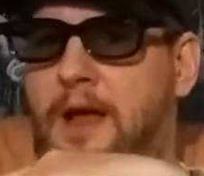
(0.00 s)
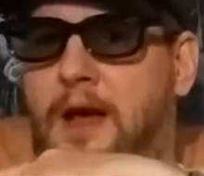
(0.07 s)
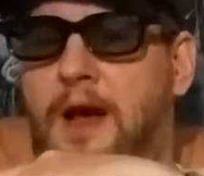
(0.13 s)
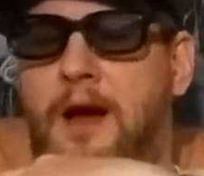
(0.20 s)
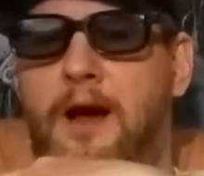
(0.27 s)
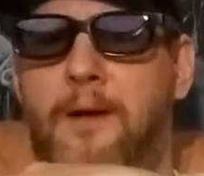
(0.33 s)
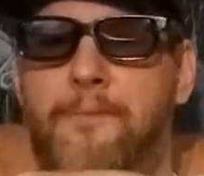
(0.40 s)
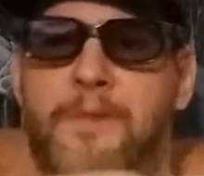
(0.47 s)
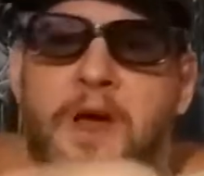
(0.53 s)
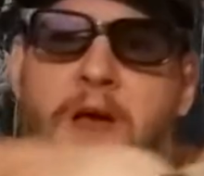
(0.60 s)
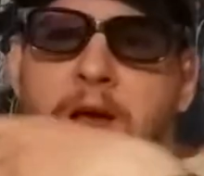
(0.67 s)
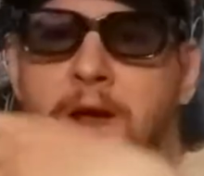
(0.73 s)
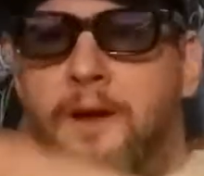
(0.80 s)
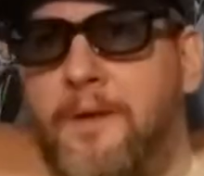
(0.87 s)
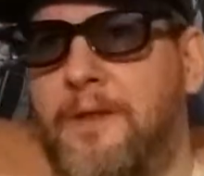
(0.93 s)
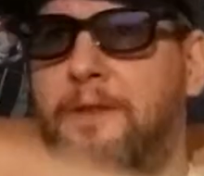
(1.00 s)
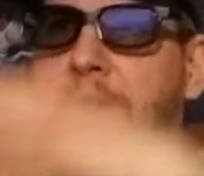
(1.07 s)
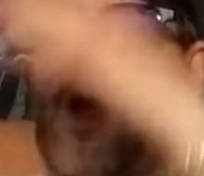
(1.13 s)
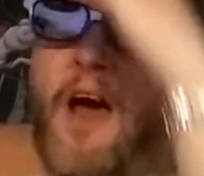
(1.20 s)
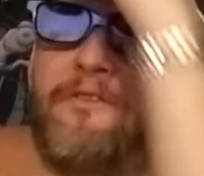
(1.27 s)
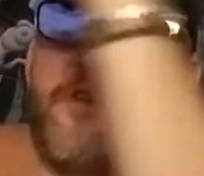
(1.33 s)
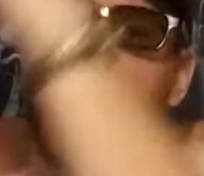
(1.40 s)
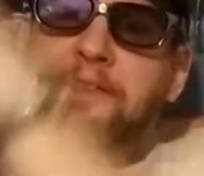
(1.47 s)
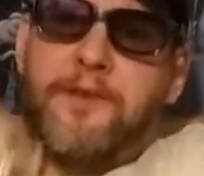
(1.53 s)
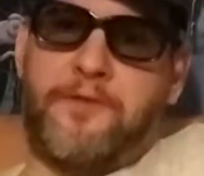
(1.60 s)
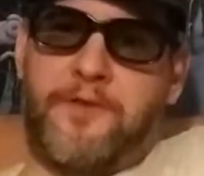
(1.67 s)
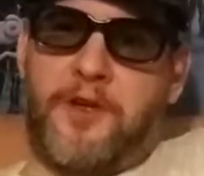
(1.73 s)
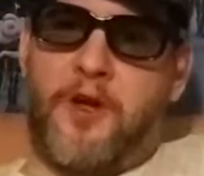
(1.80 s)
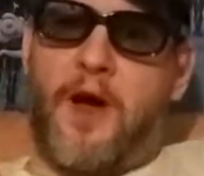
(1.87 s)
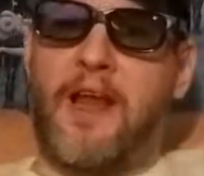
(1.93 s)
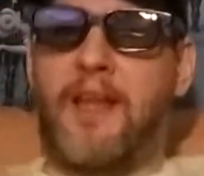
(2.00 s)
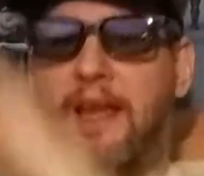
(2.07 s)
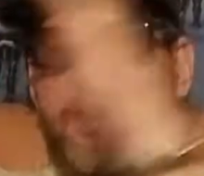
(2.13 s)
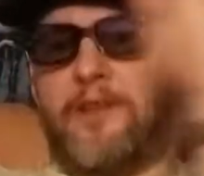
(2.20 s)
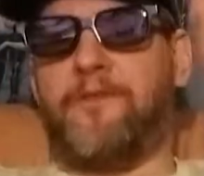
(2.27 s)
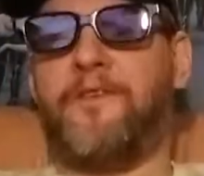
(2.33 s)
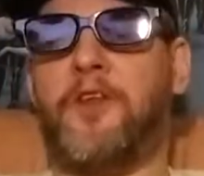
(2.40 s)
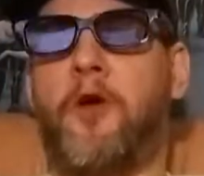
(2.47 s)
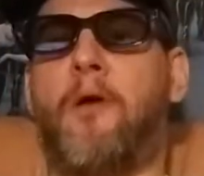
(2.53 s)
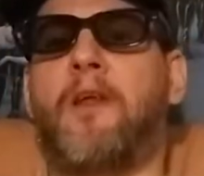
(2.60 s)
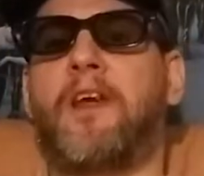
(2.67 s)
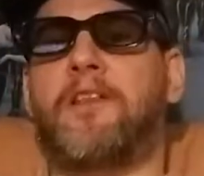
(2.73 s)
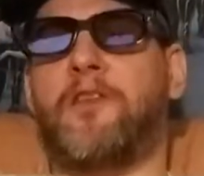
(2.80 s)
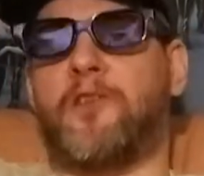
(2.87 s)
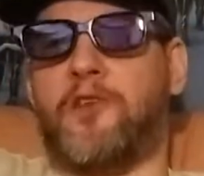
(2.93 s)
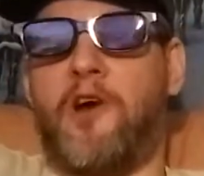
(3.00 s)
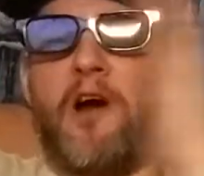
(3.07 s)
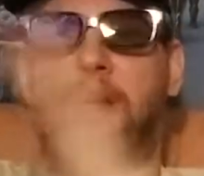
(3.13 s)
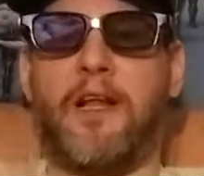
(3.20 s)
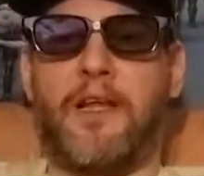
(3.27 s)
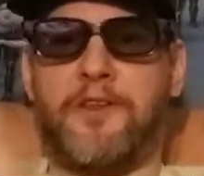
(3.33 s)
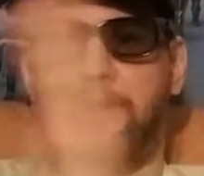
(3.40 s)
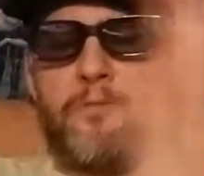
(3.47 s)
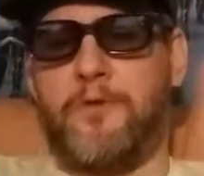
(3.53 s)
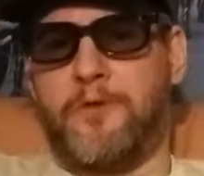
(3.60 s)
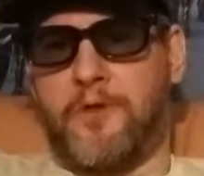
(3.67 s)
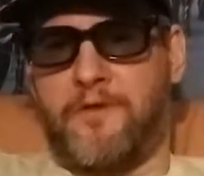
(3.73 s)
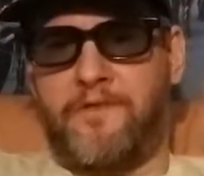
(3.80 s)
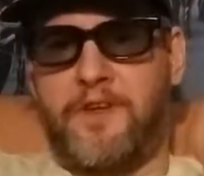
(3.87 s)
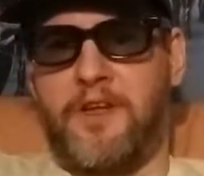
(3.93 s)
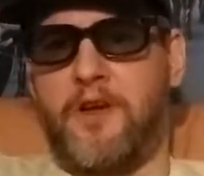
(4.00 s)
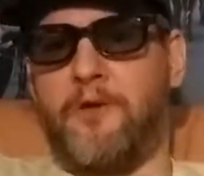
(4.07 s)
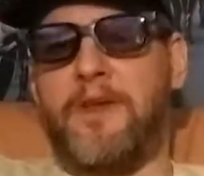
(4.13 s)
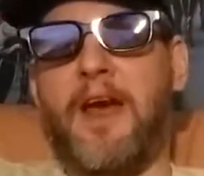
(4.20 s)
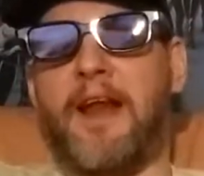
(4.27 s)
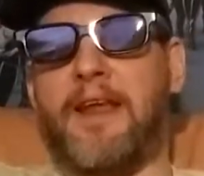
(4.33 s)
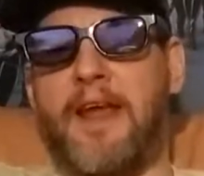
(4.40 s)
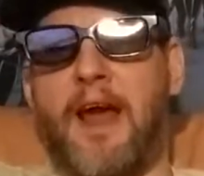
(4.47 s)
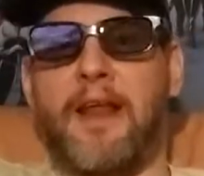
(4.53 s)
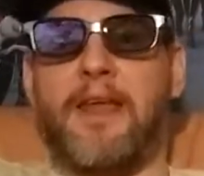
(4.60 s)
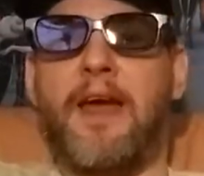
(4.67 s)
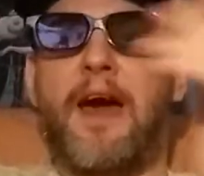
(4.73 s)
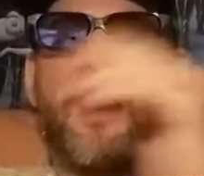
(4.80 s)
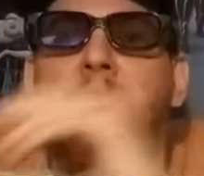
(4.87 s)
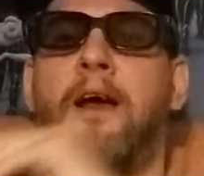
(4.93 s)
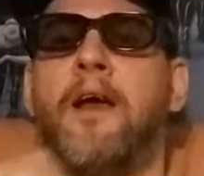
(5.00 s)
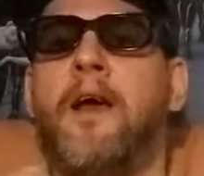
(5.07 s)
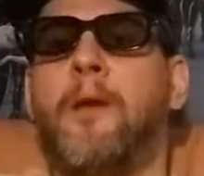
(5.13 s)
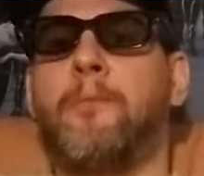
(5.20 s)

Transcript: I find this video, I like the video, I like the song, I like the music video, yada yada yada.